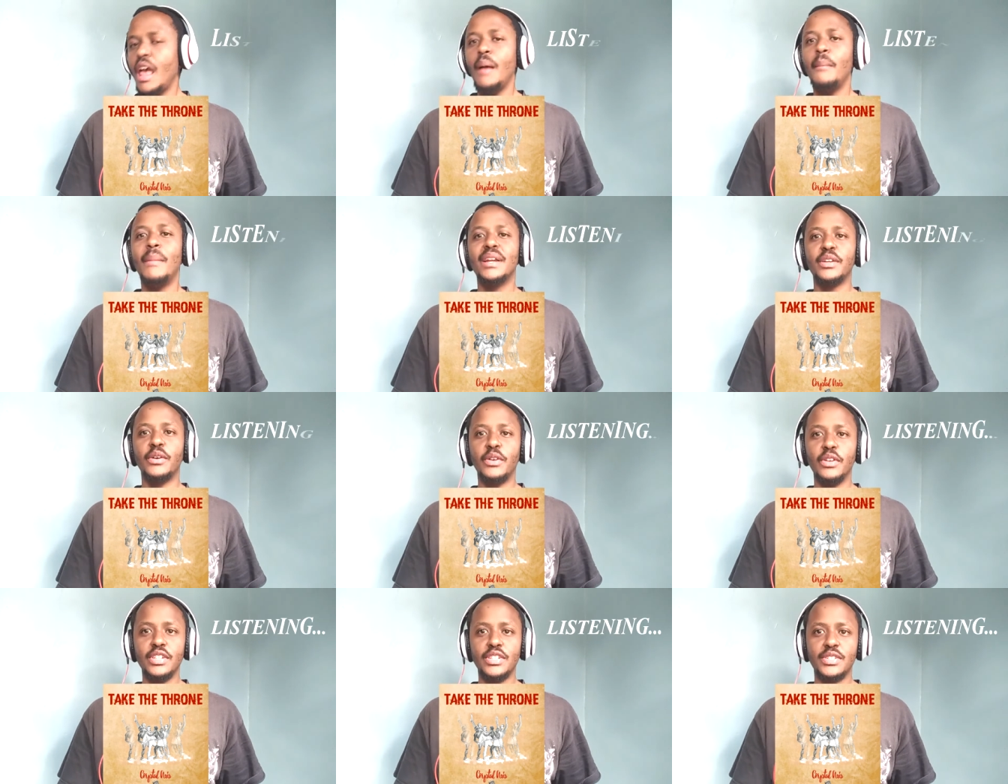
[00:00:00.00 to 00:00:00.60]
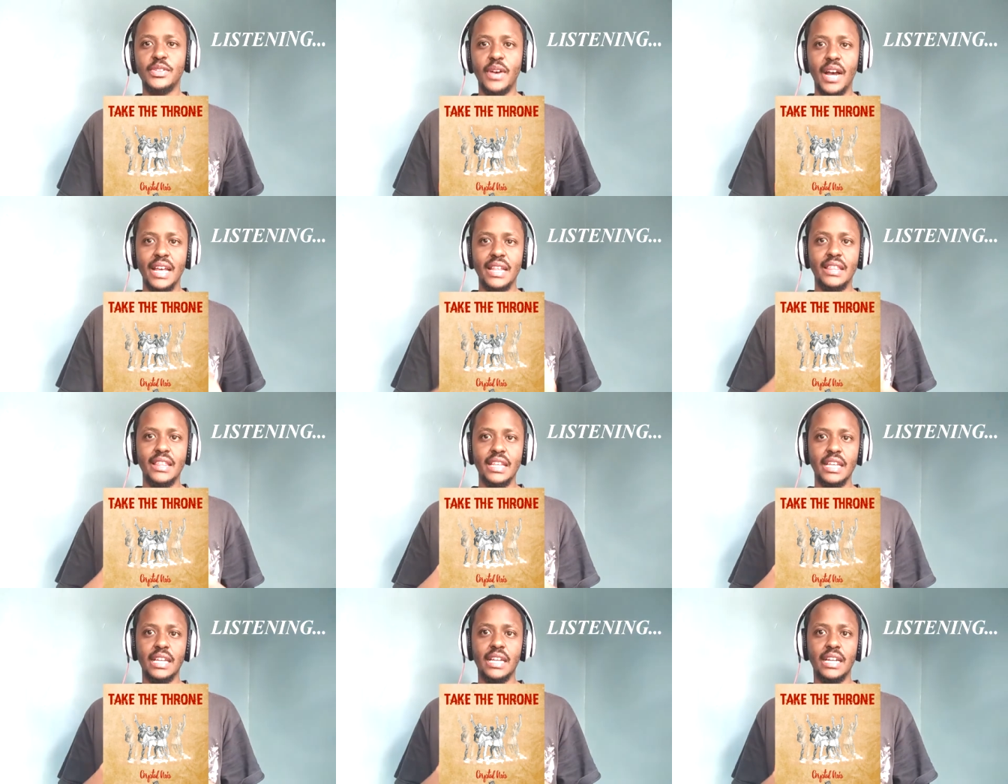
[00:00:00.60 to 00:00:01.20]
but also i
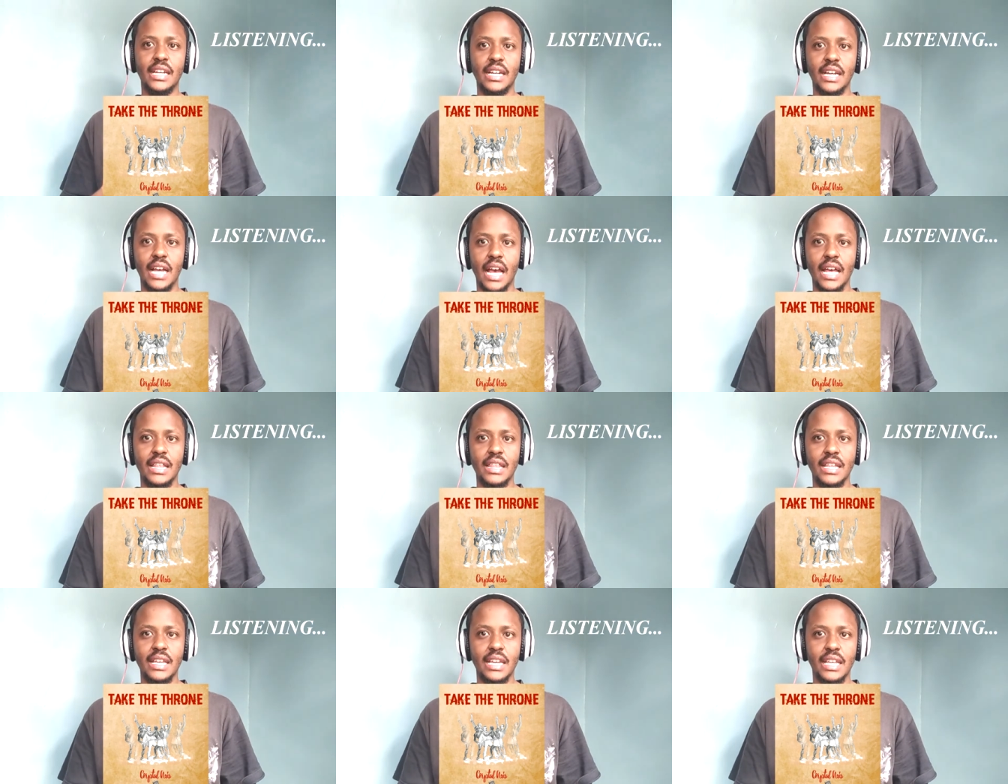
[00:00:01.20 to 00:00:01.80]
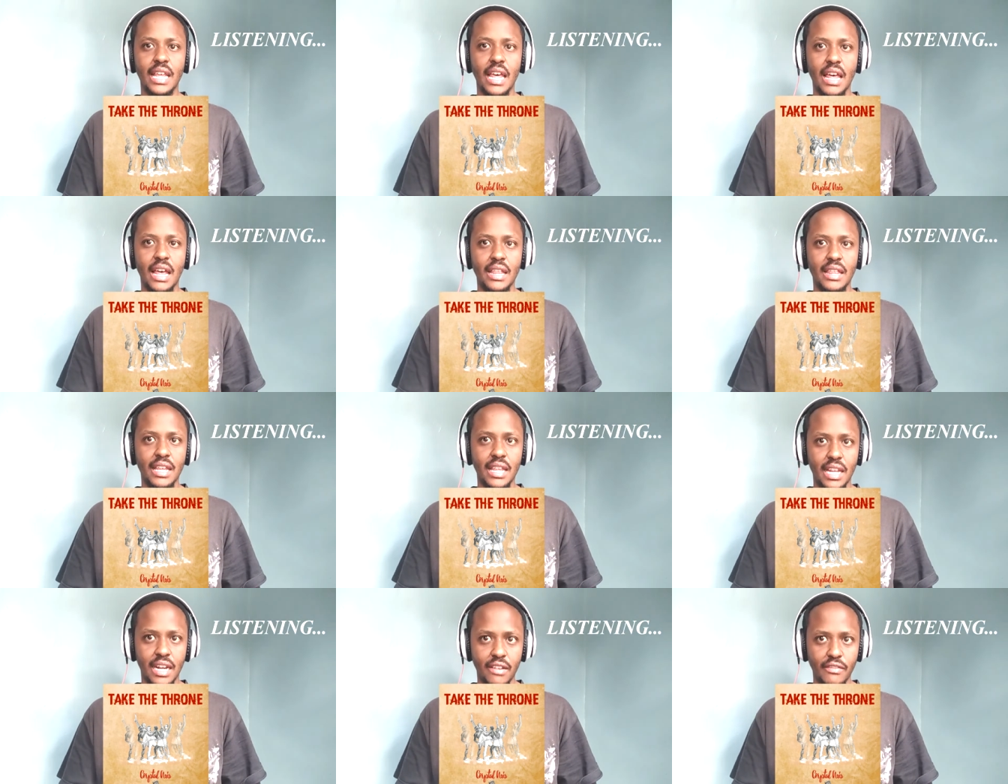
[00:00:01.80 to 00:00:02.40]
think i think the other
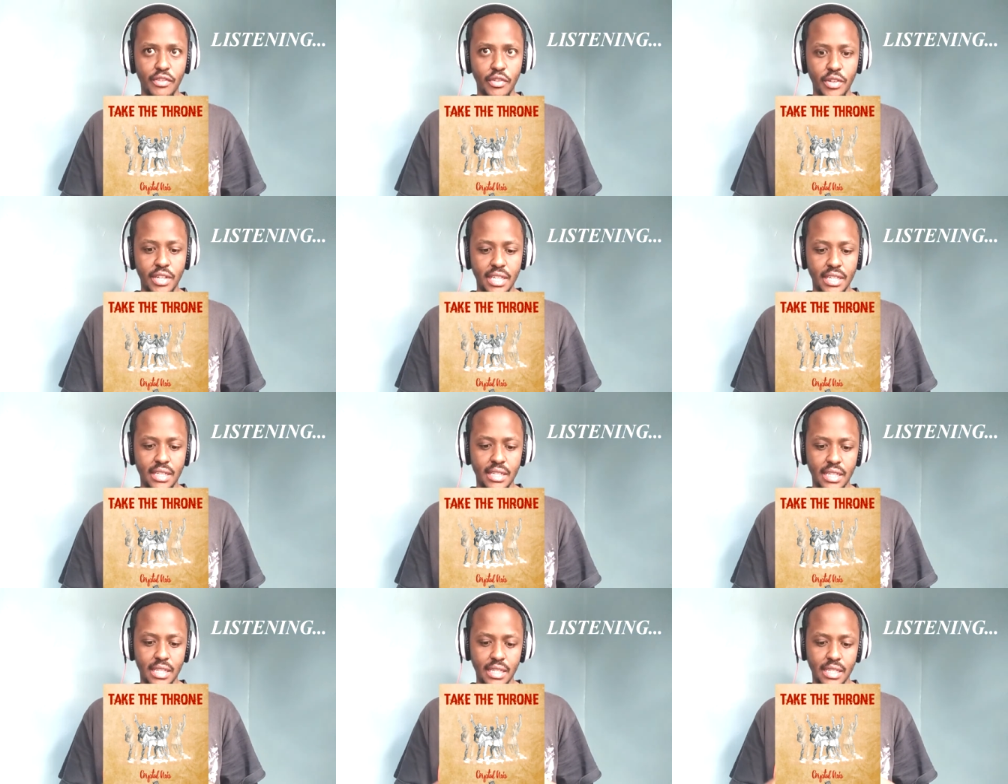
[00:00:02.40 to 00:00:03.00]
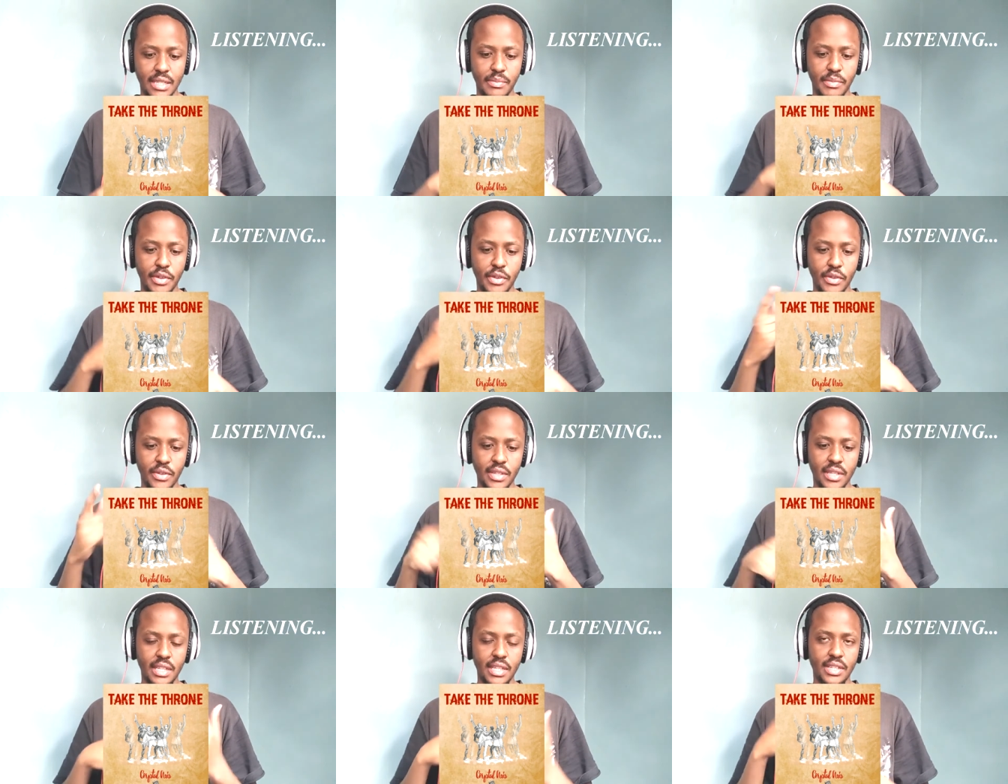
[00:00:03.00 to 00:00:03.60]
thing that i've noticed is
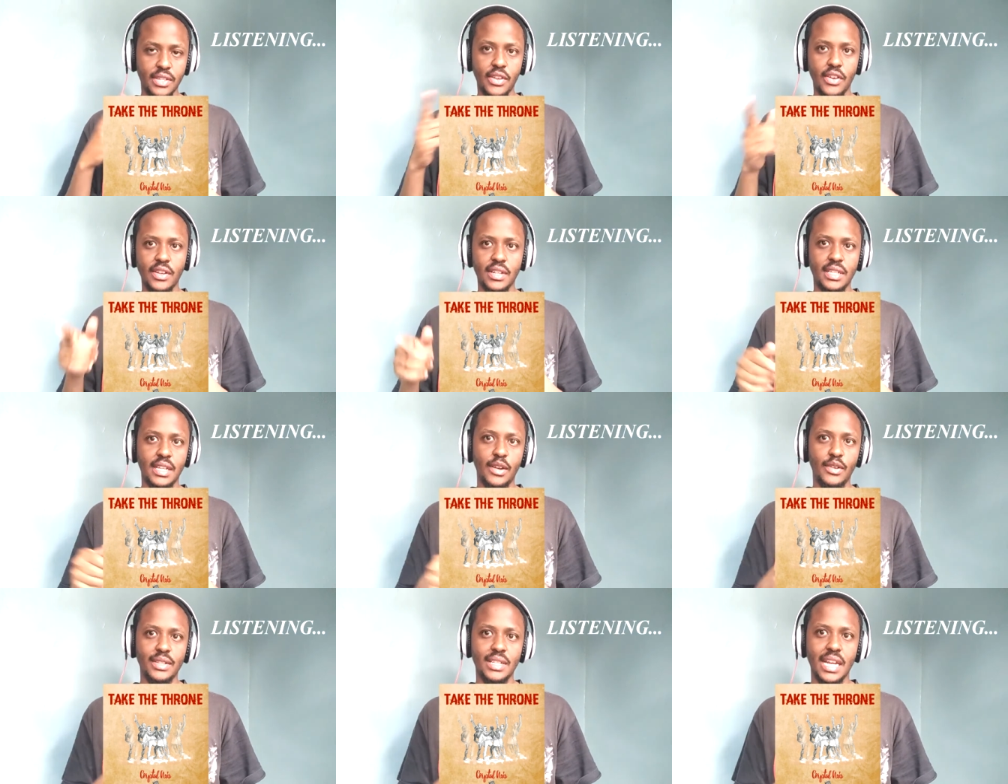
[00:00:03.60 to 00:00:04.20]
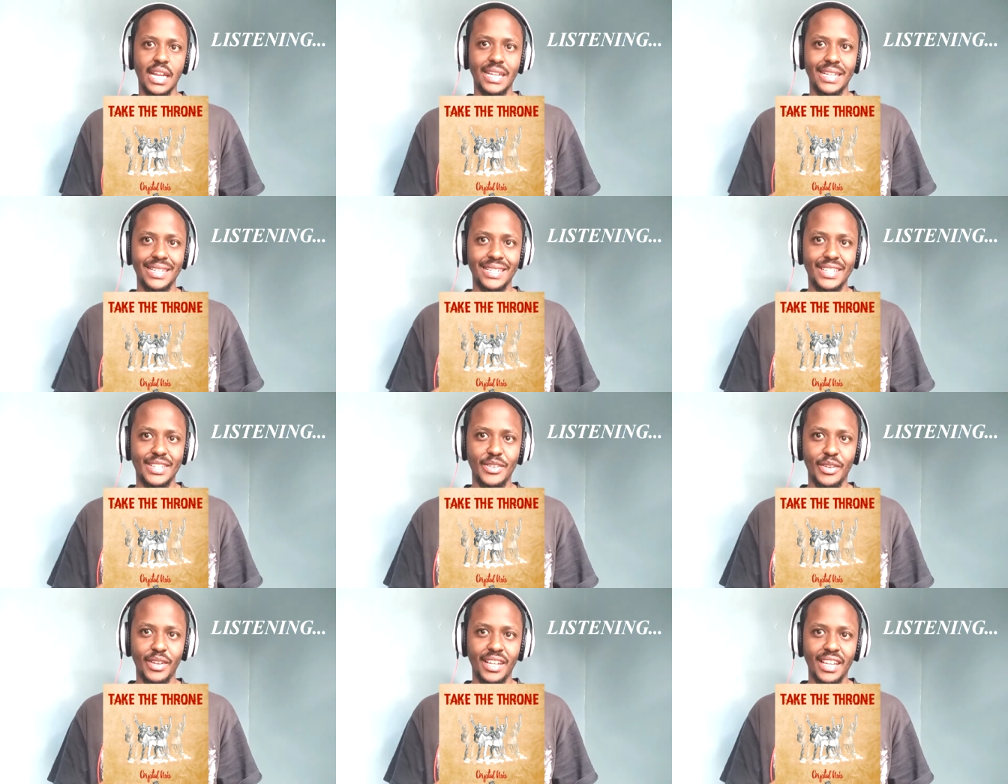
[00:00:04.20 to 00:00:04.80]
because this song sounds like
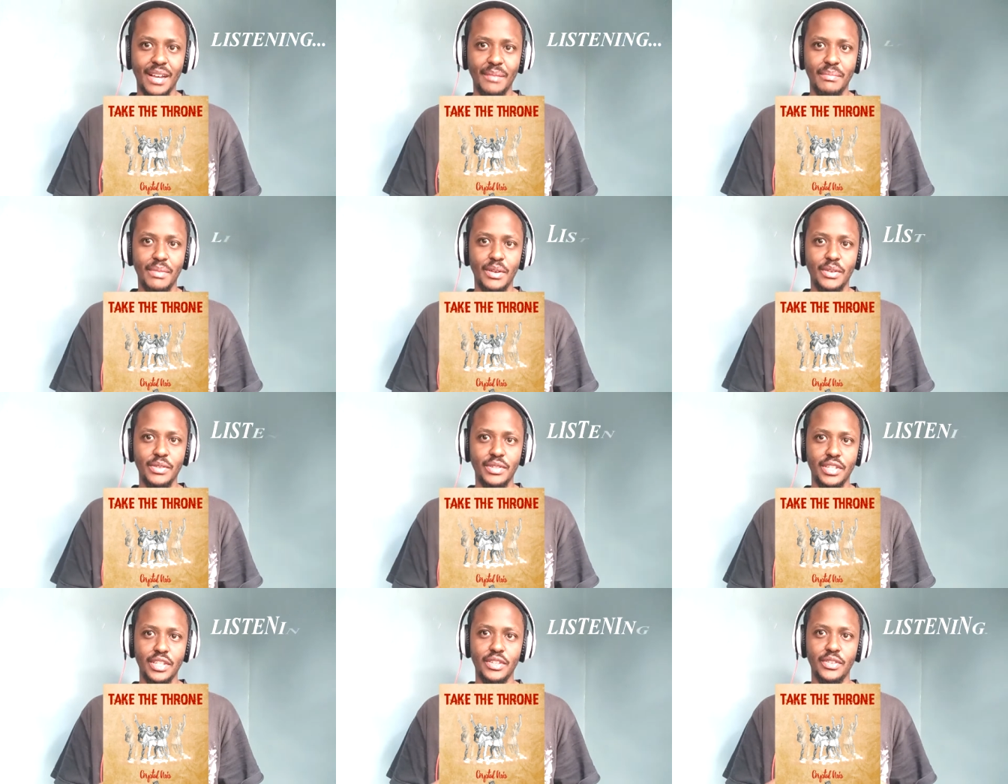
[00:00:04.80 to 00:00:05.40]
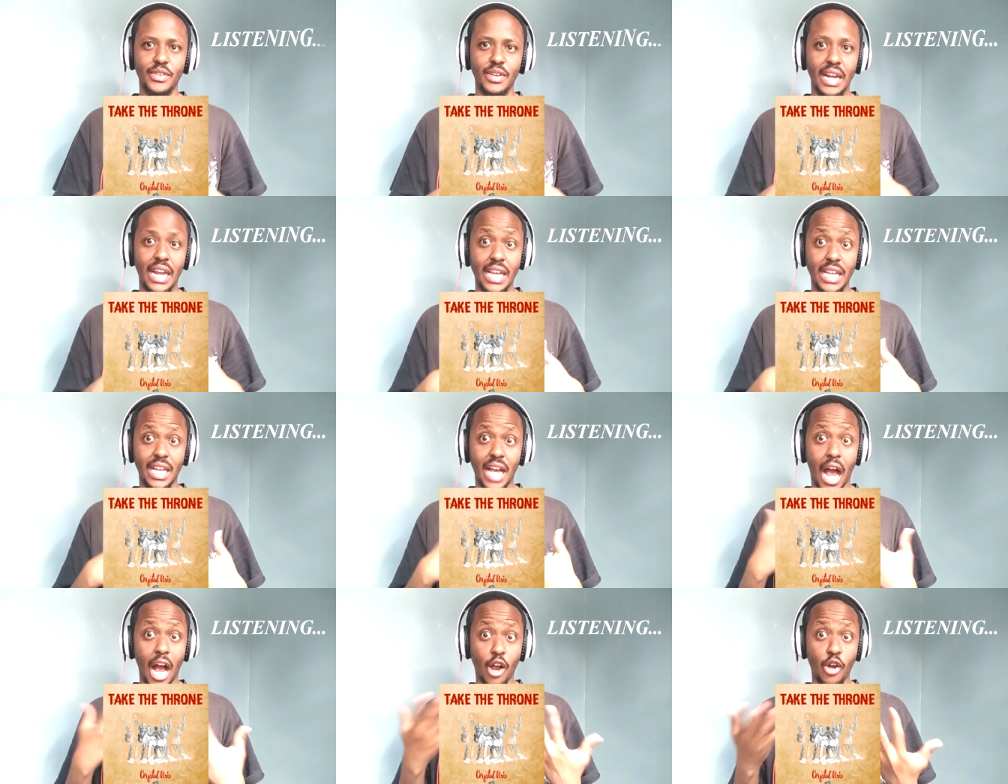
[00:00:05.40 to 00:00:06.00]
it's talking about you know
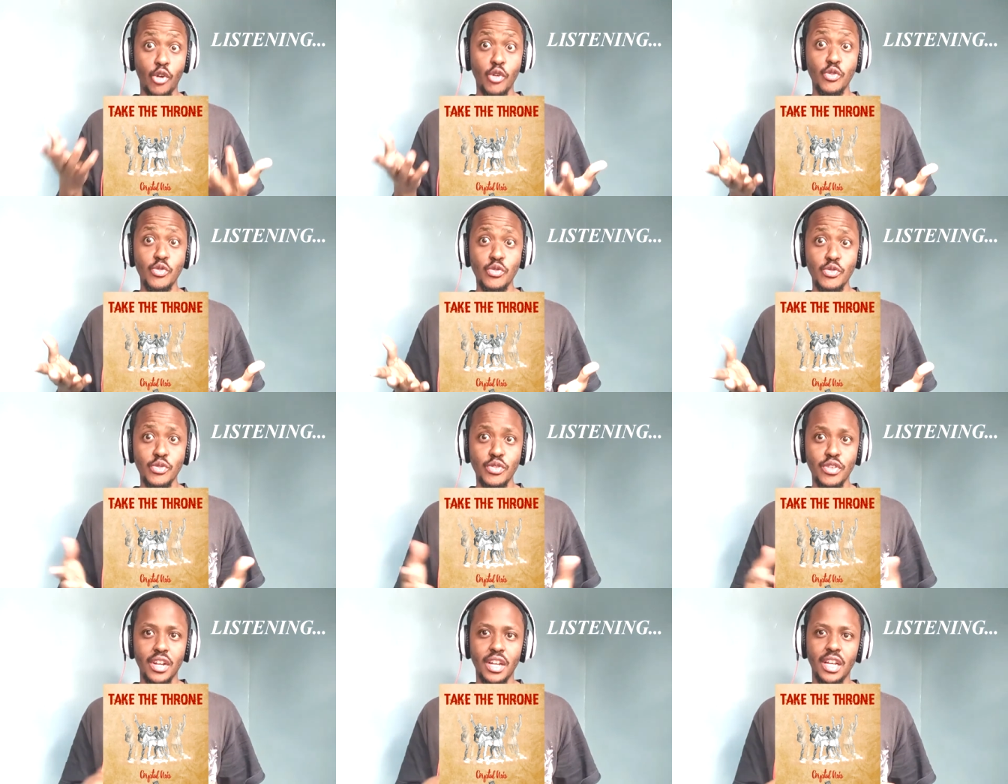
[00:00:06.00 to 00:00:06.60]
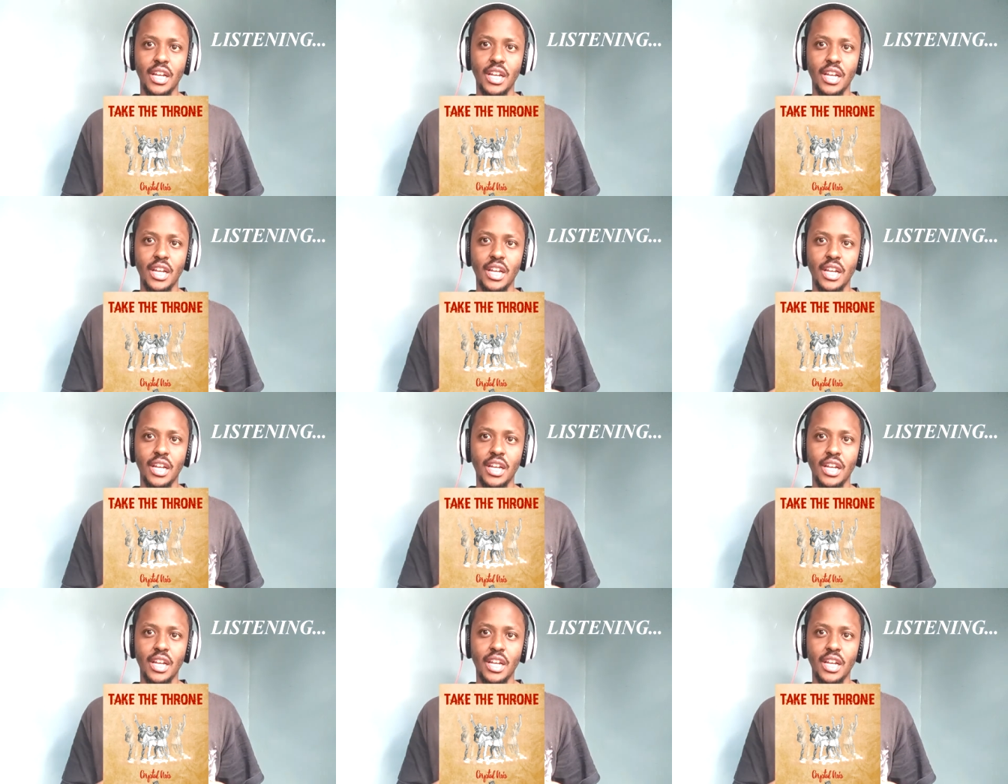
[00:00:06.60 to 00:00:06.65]
like a coup